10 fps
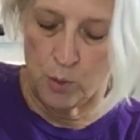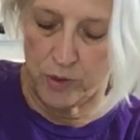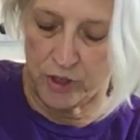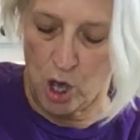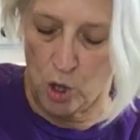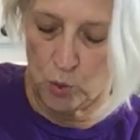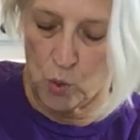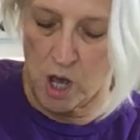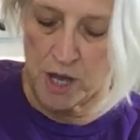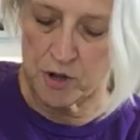with cold
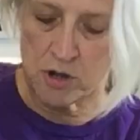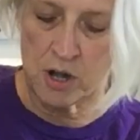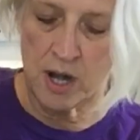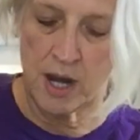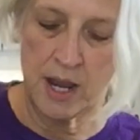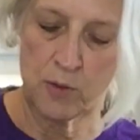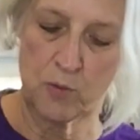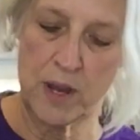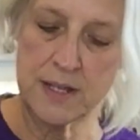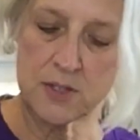water,
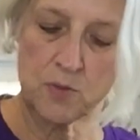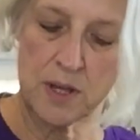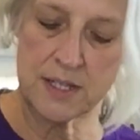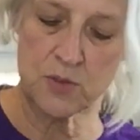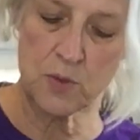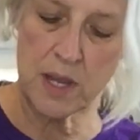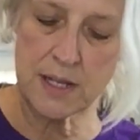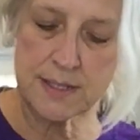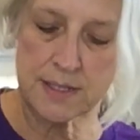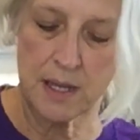rinse, rinse,
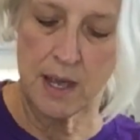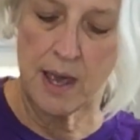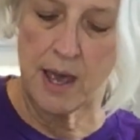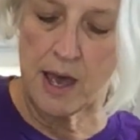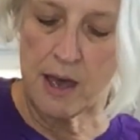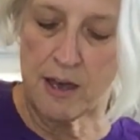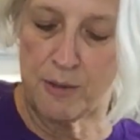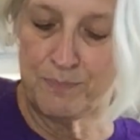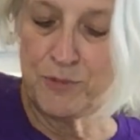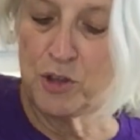rinse.
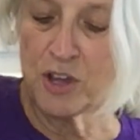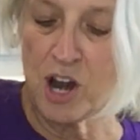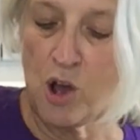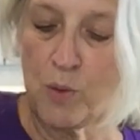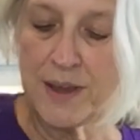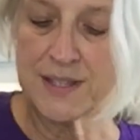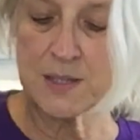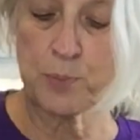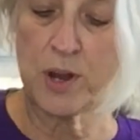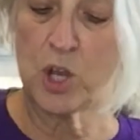You can always
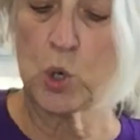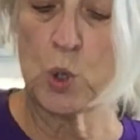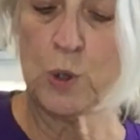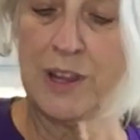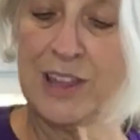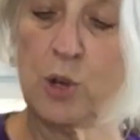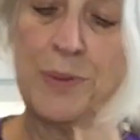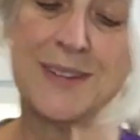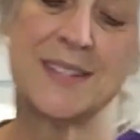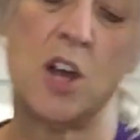sprinkle a little
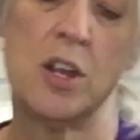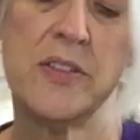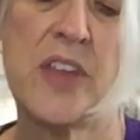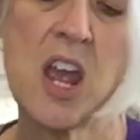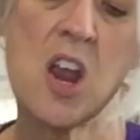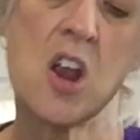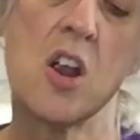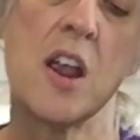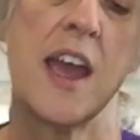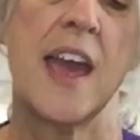bit of salt in
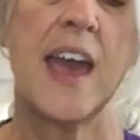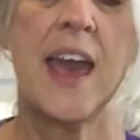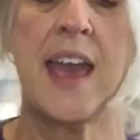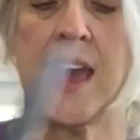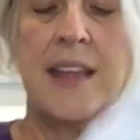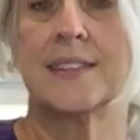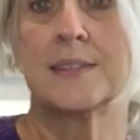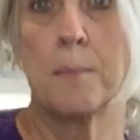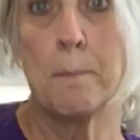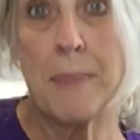there and
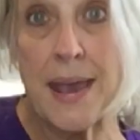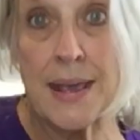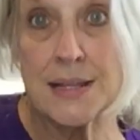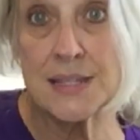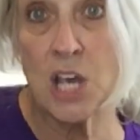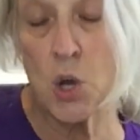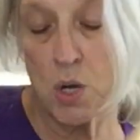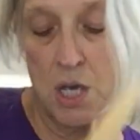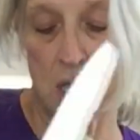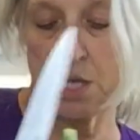some baking
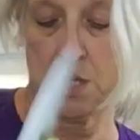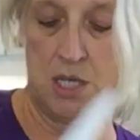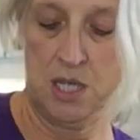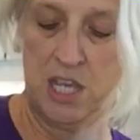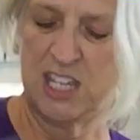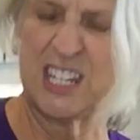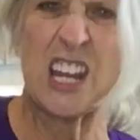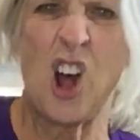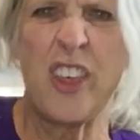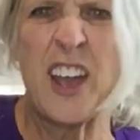soda to get
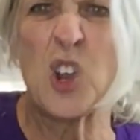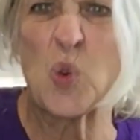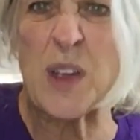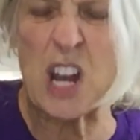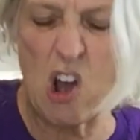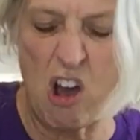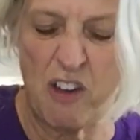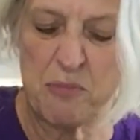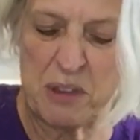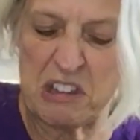all that grit
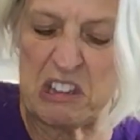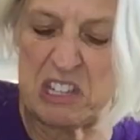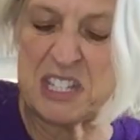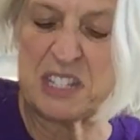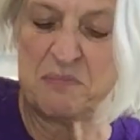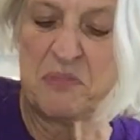off, because